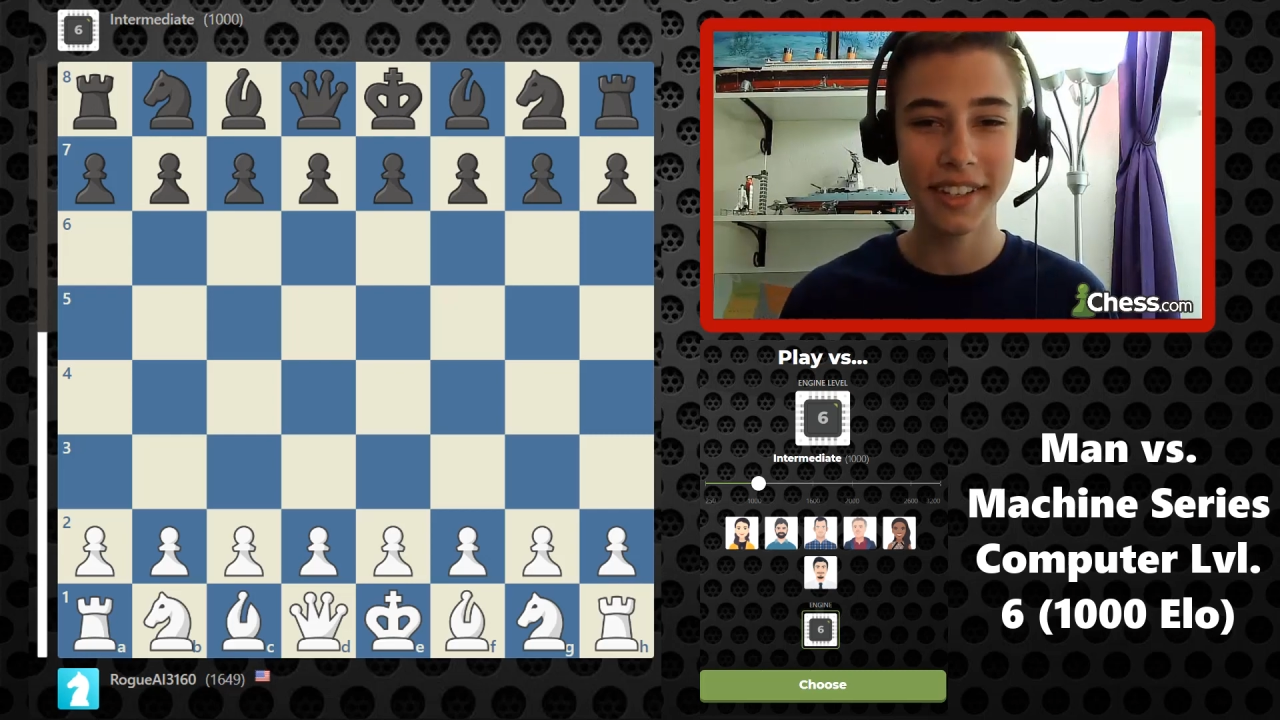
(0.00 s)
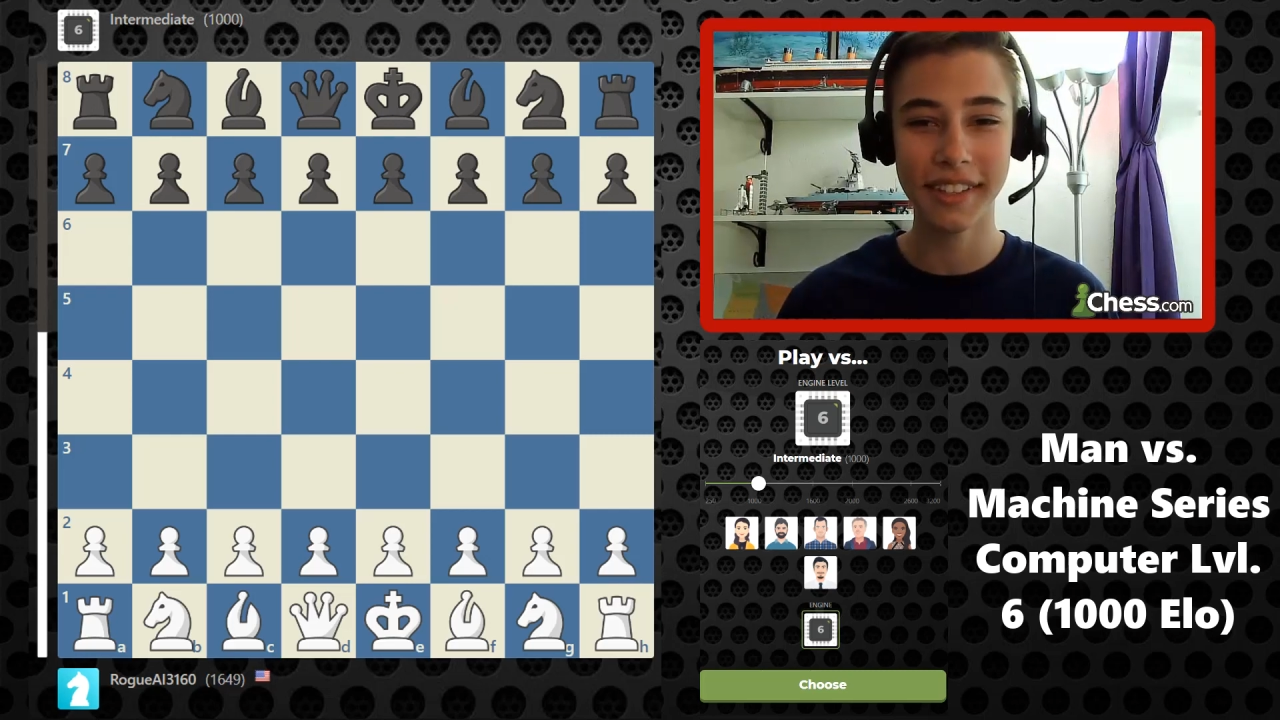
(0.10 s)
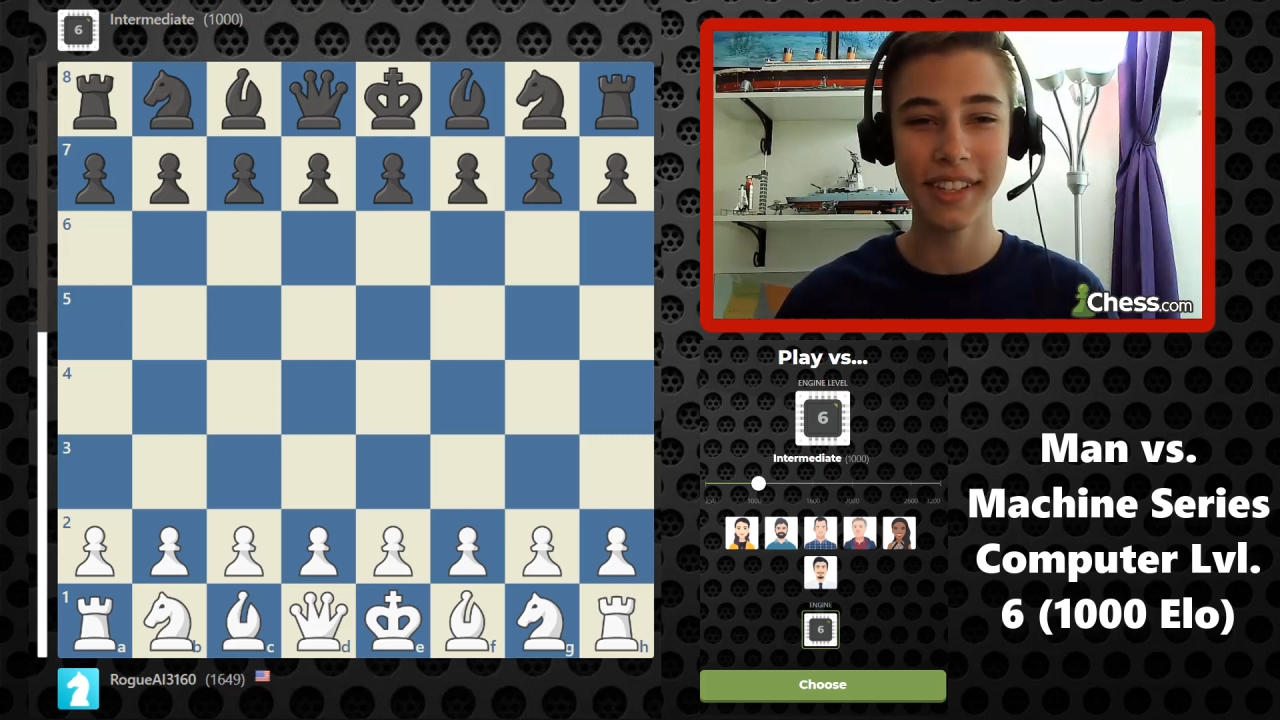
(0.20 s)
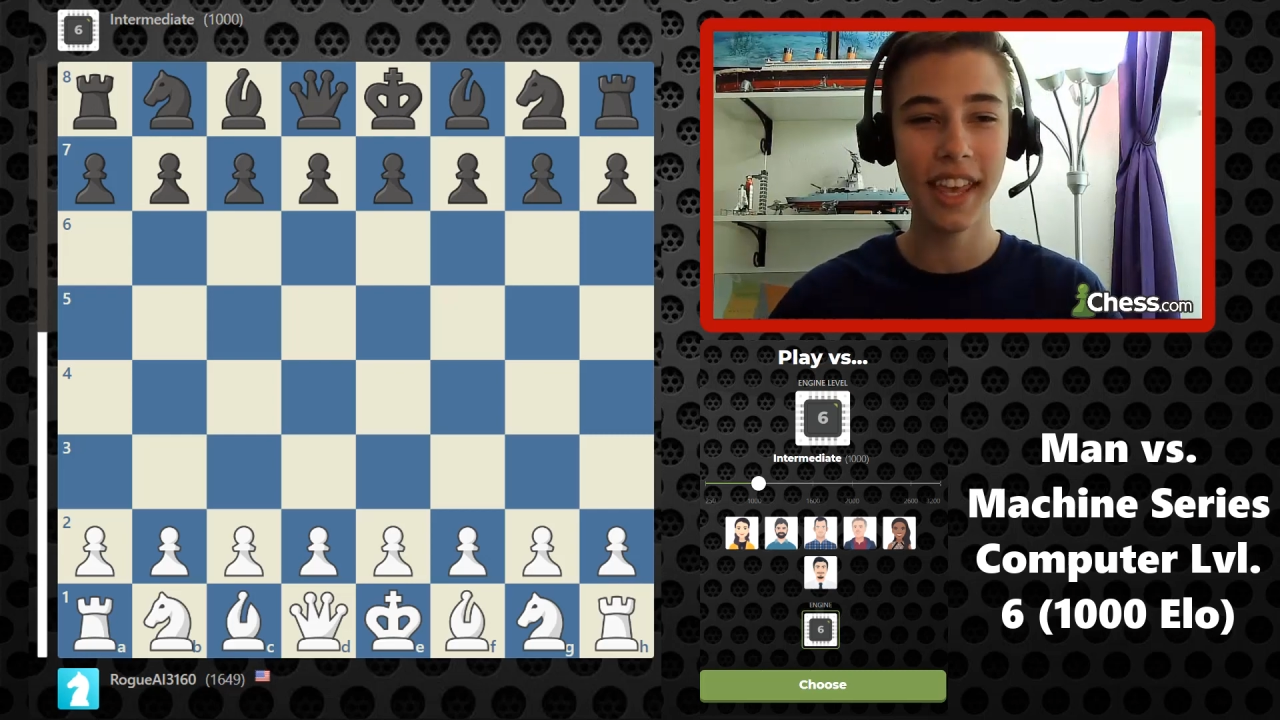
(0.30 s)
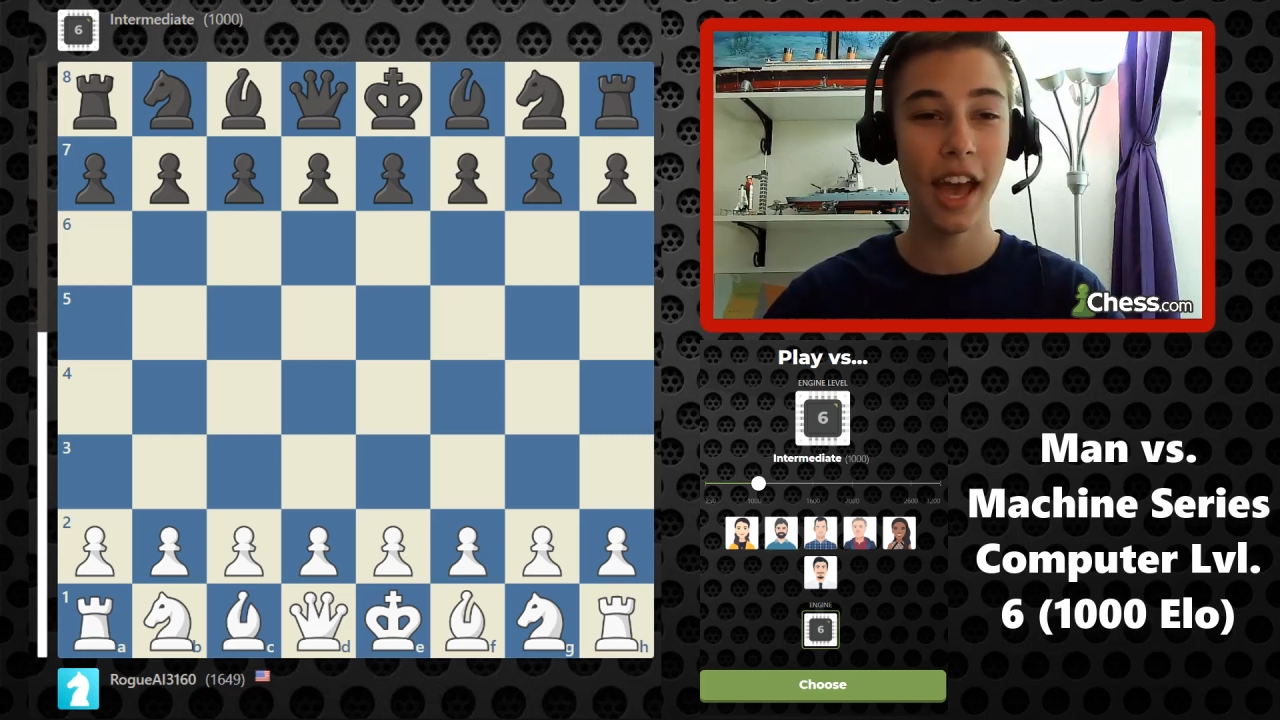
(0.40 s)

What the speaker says: to see